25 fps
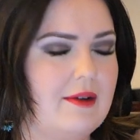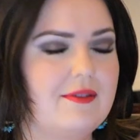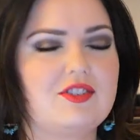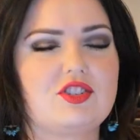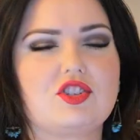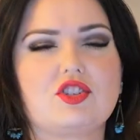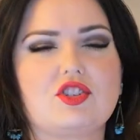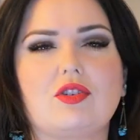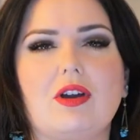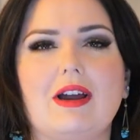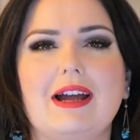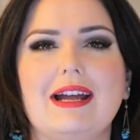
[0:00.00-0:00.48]

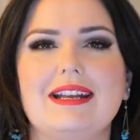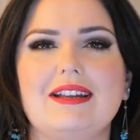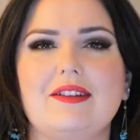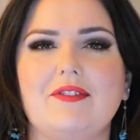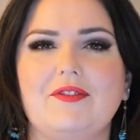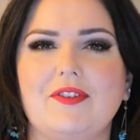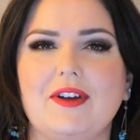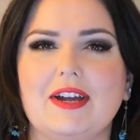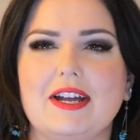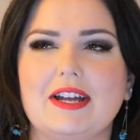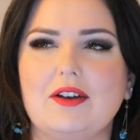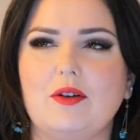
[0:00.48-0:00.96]
was trying to
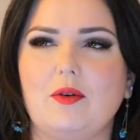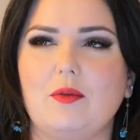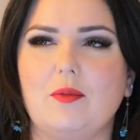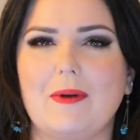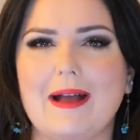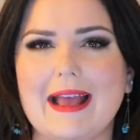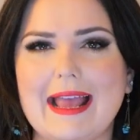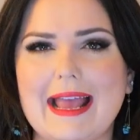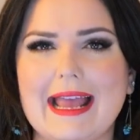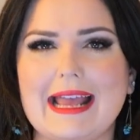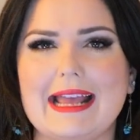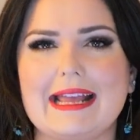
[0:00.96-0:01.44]
find a
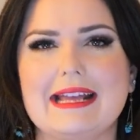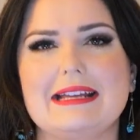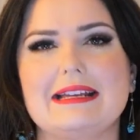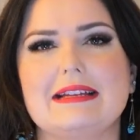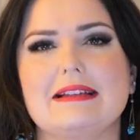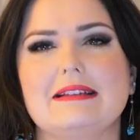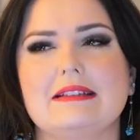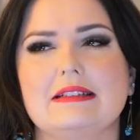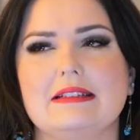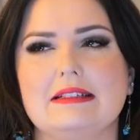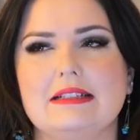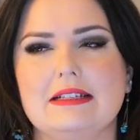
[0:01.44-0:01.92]

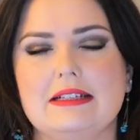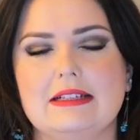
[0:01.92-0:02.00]
way